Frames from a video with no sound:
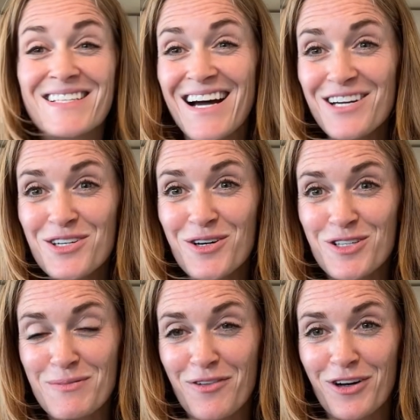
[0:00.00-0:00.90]

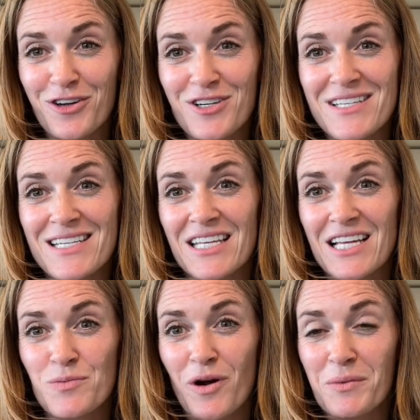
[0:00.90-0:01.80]
Cantos, my friend Christy,
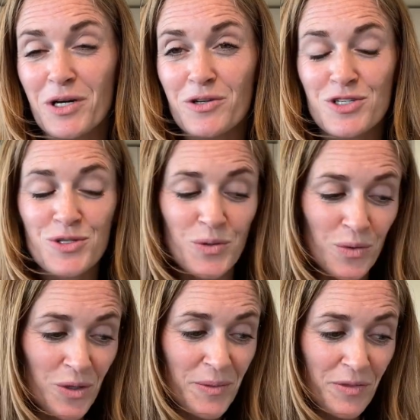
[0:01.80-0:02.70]
that's where we go to
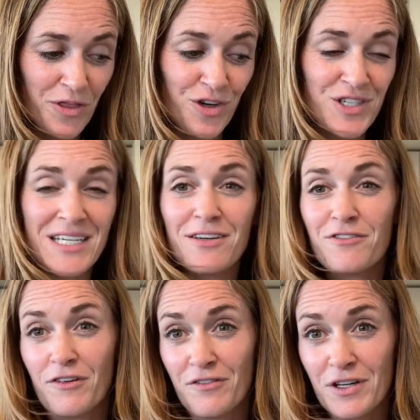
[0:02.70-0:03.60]
school,
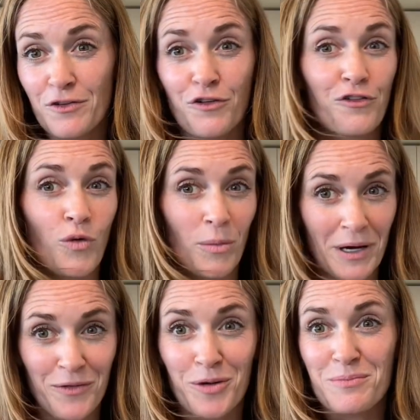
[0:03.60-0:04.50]
1,350 for 4
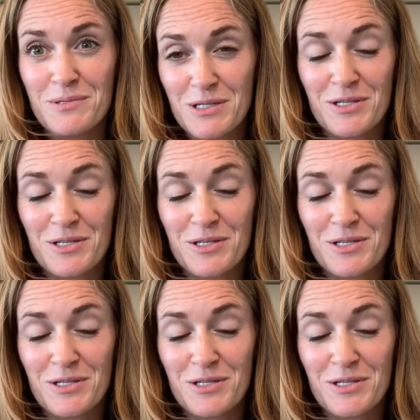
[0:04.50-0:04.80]
bedrooms.